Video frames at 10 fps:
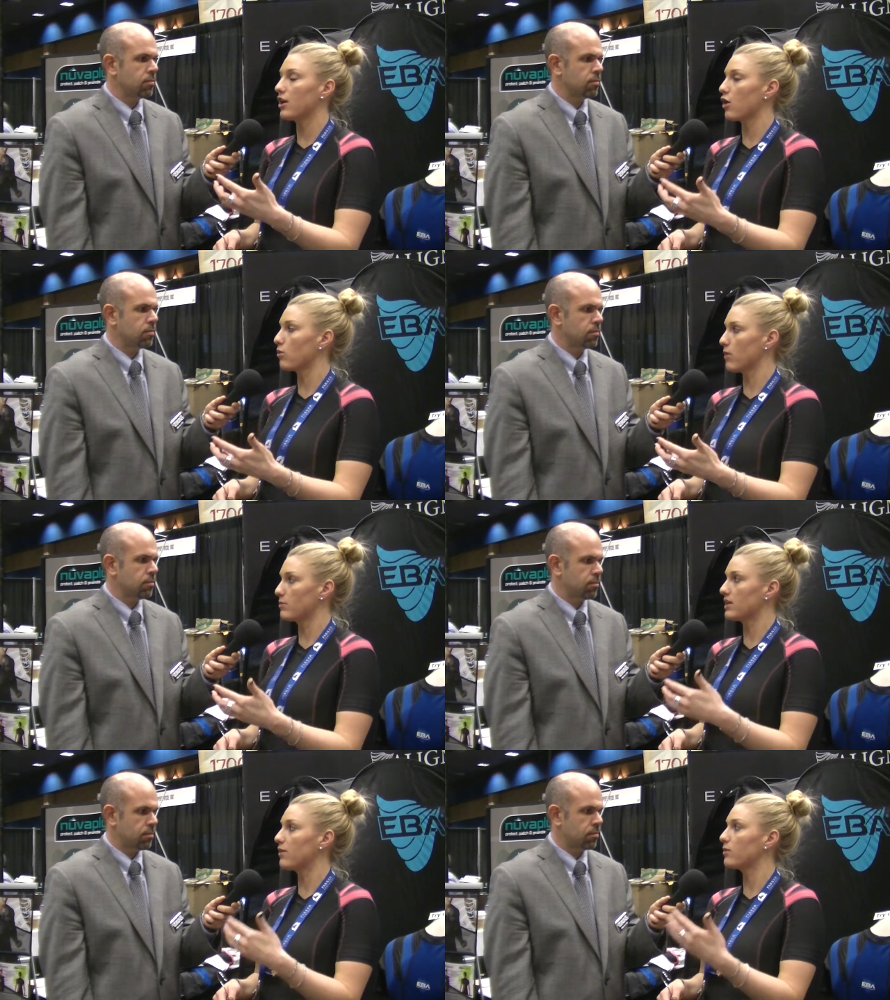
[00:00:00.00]
Speaker 1: our own
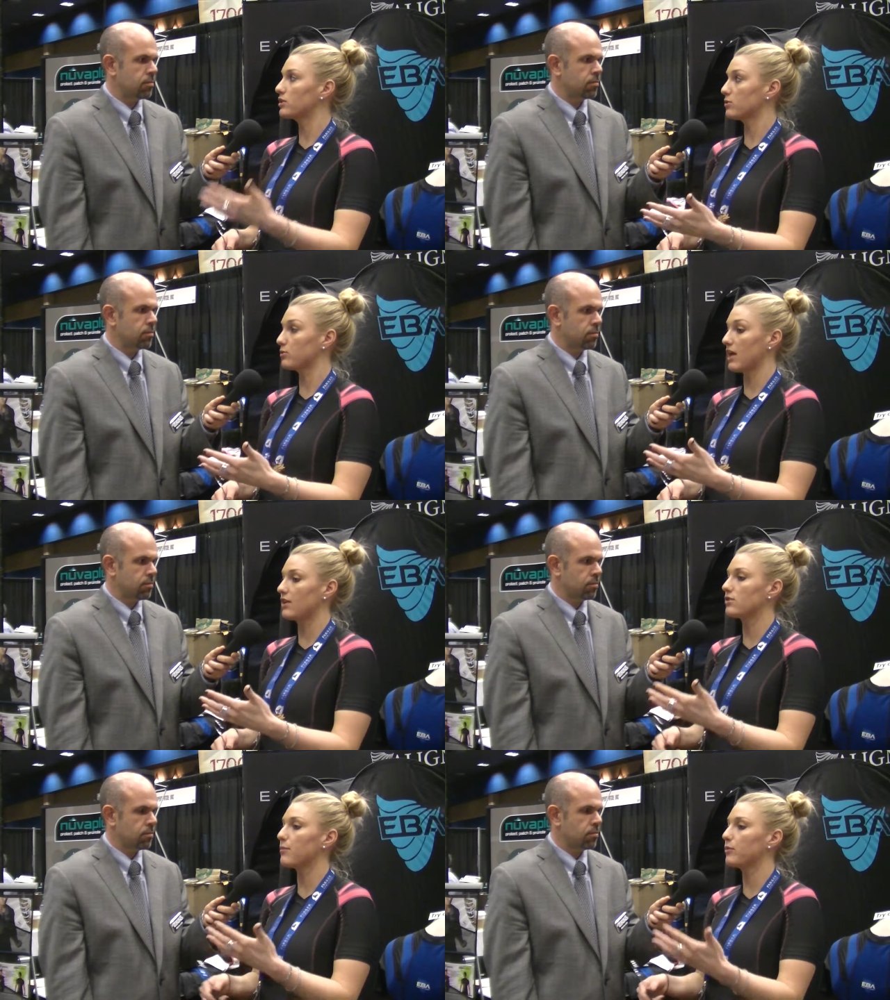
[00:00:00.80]
website. Once
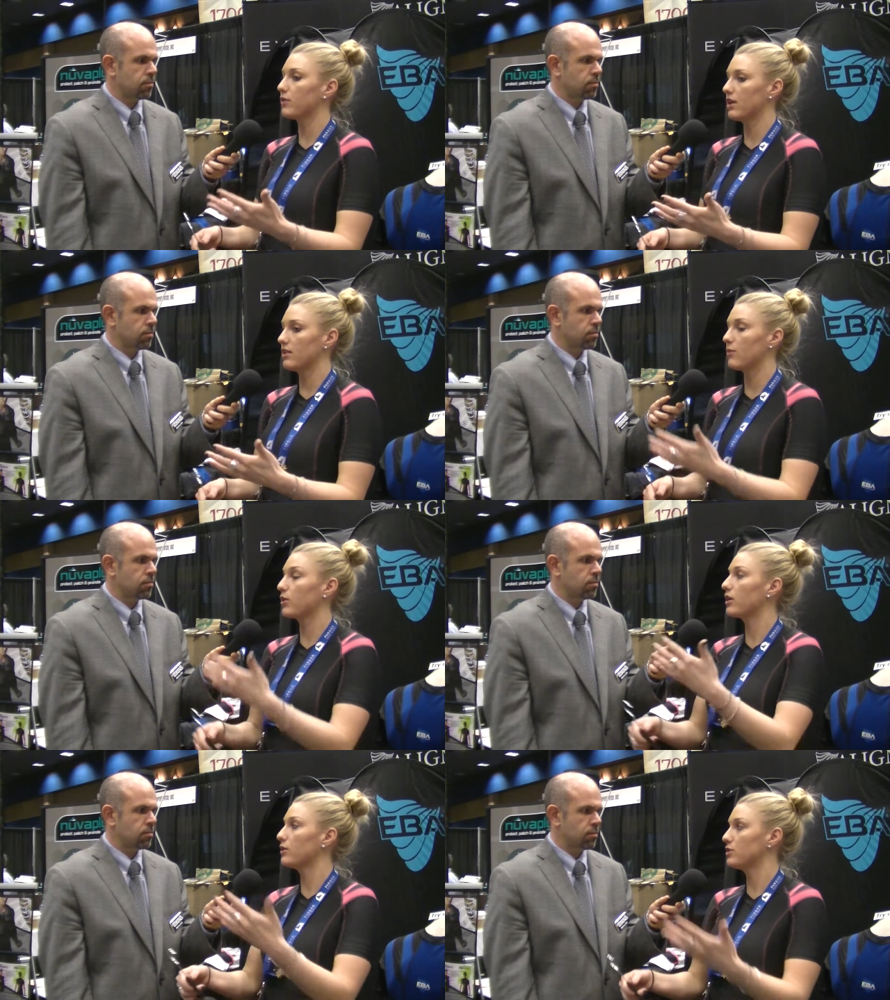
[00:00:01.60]
that's up and running, then
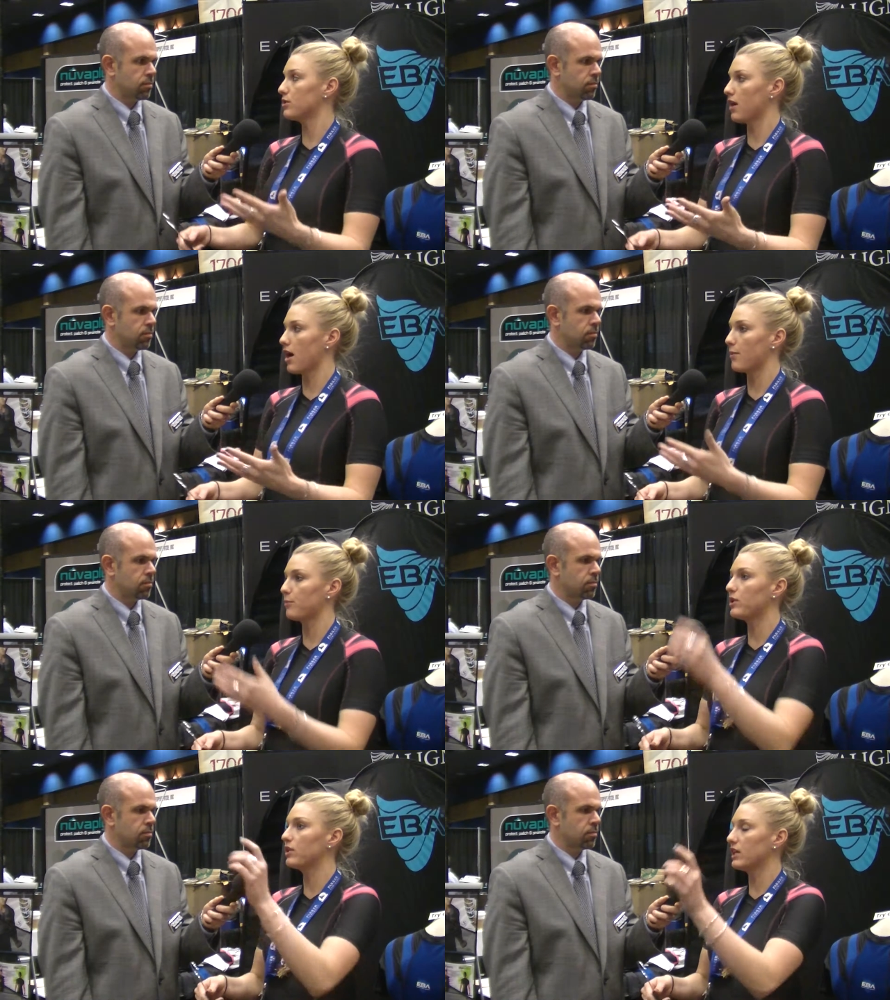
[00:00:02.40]
we're going
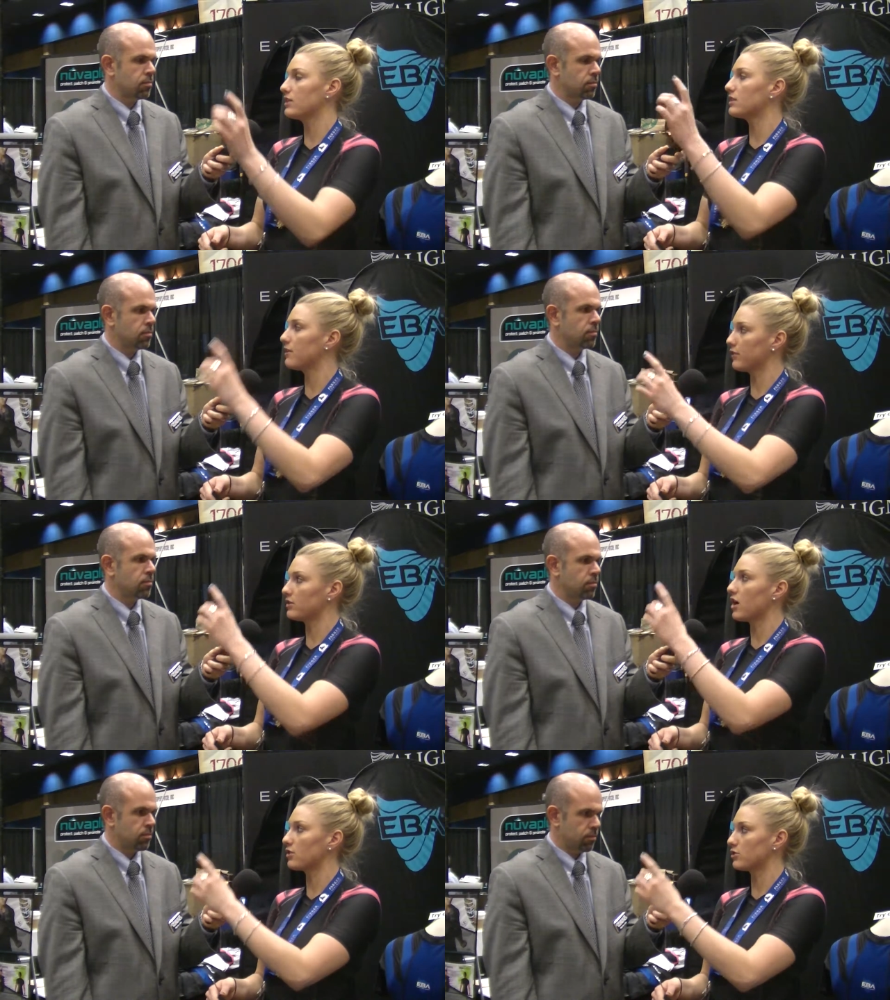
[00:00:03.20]
to be linking to
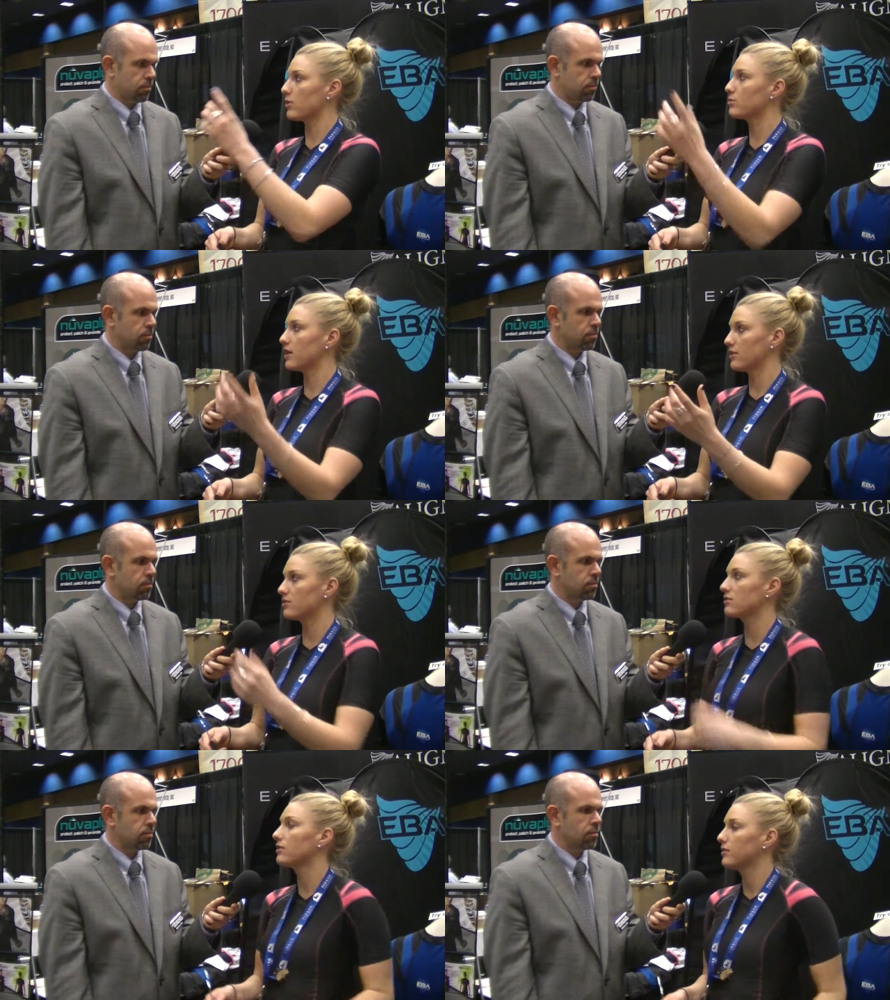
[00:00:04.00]
different doctors'
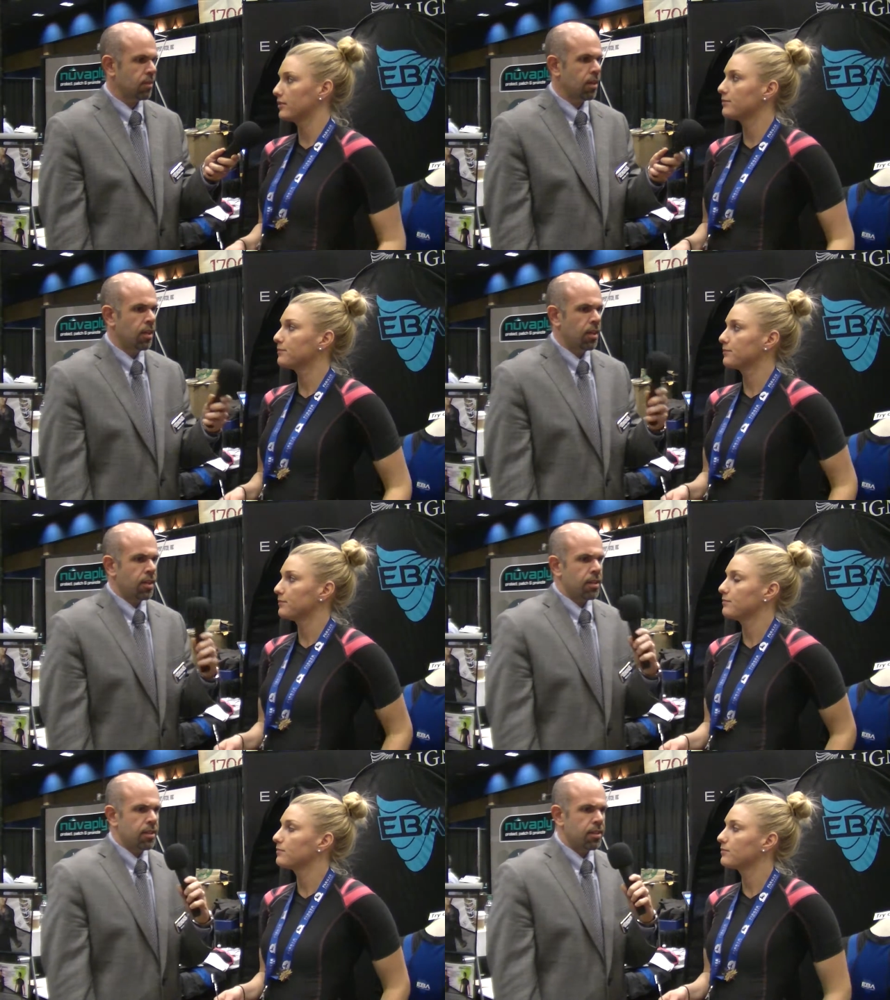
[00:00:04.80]
websites.
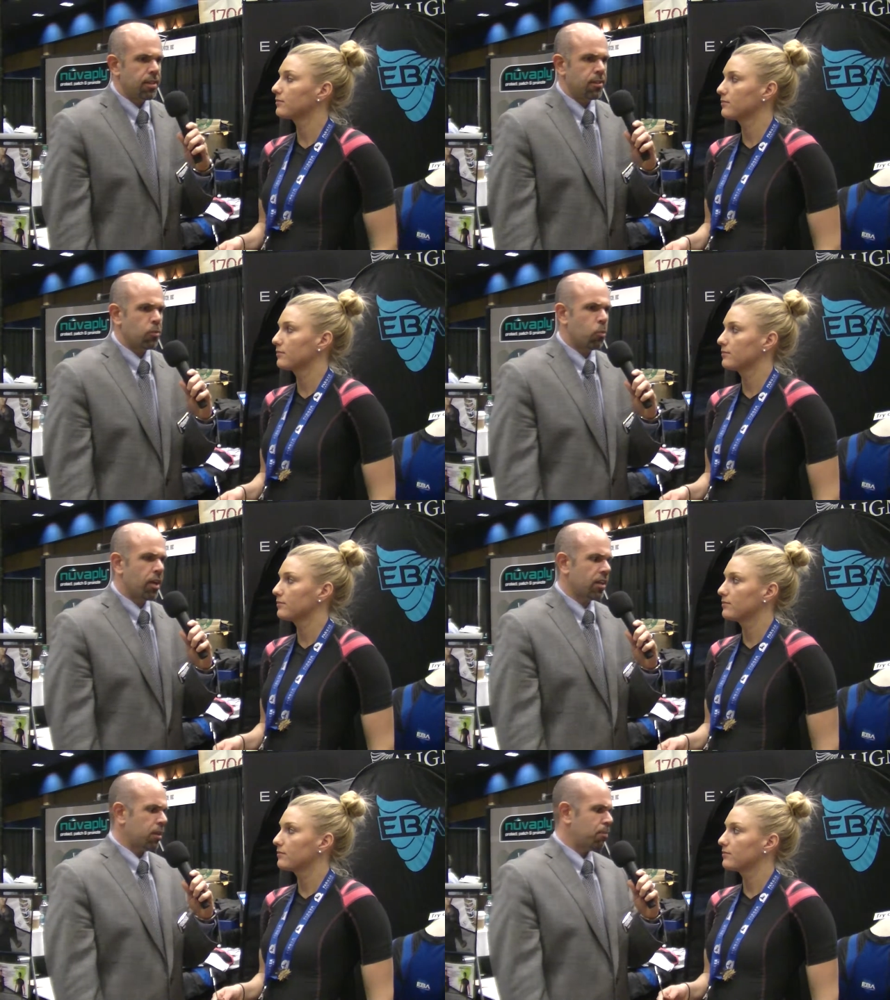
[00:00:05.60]

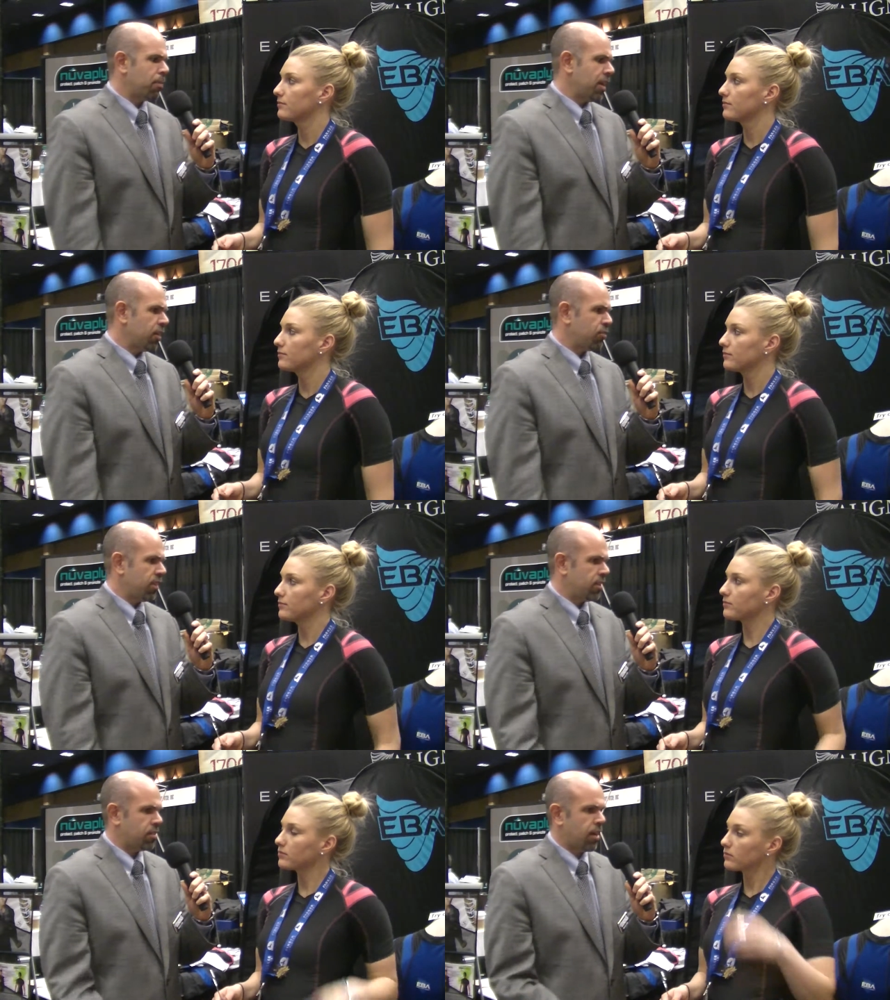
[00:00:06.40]
Speaker 2: What are the
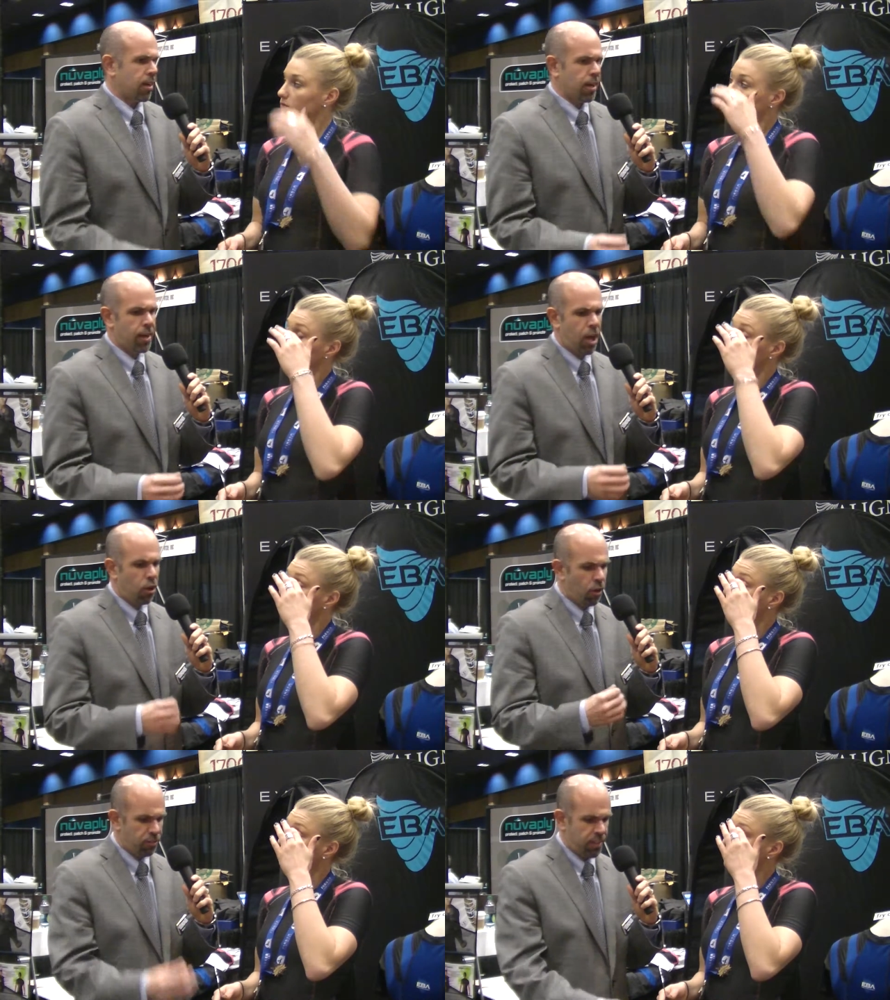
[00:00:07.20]
benefits and how
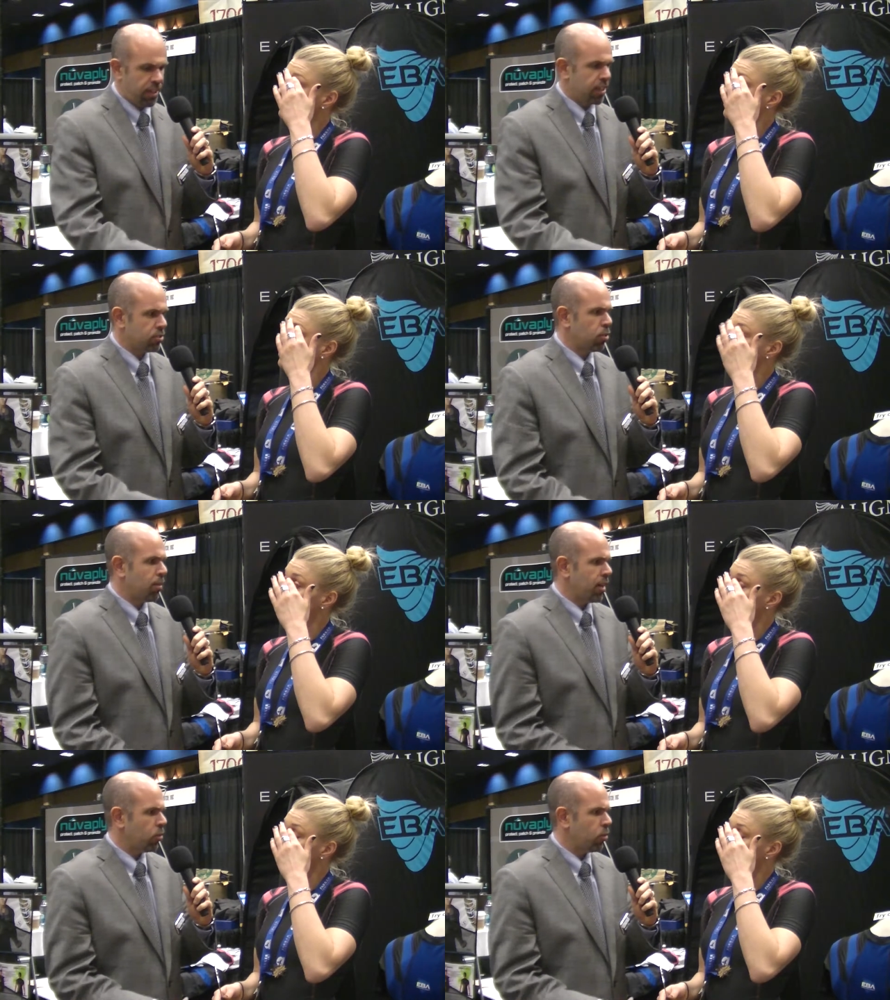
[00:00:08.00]
often can somebody